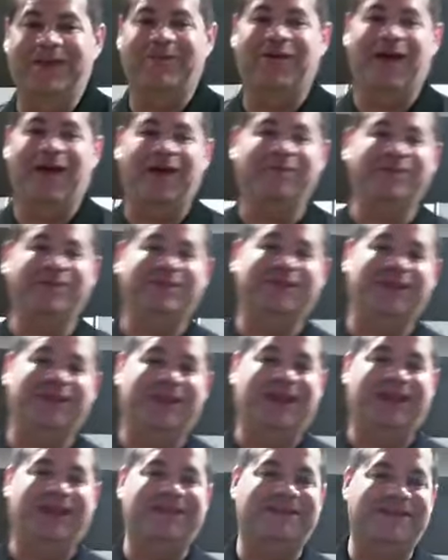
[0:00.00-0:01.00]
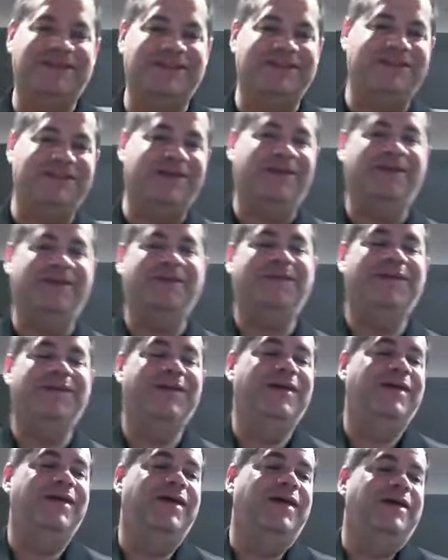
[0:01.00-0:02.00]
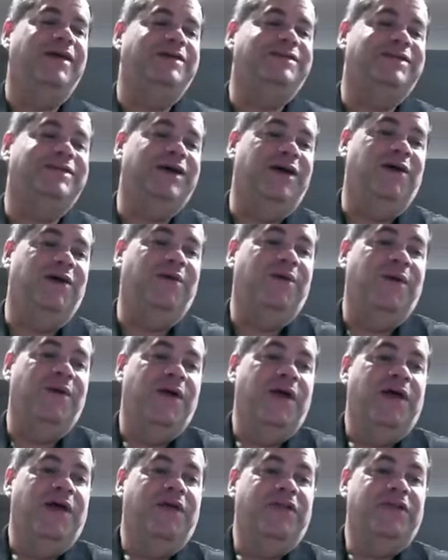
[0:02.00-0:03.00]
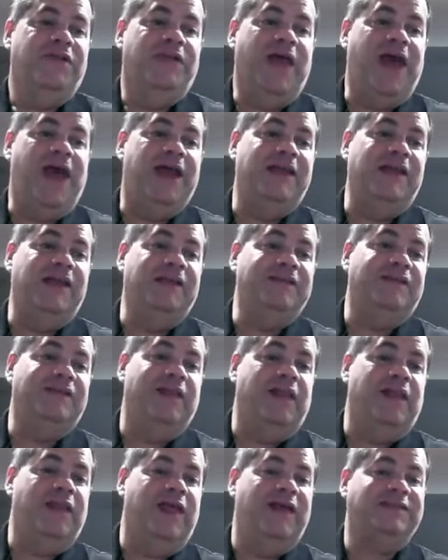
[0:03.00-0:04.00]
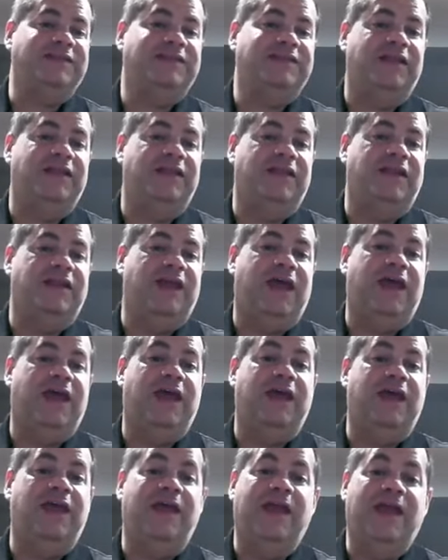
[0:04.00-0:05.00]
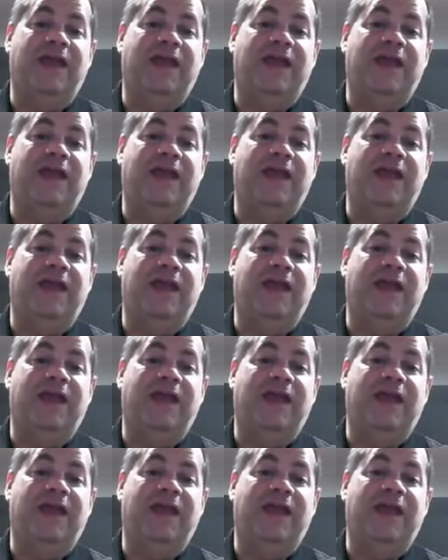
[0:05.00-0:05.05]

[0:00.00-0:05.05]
I promise you, it gets easier. So. That is the lesson of the day.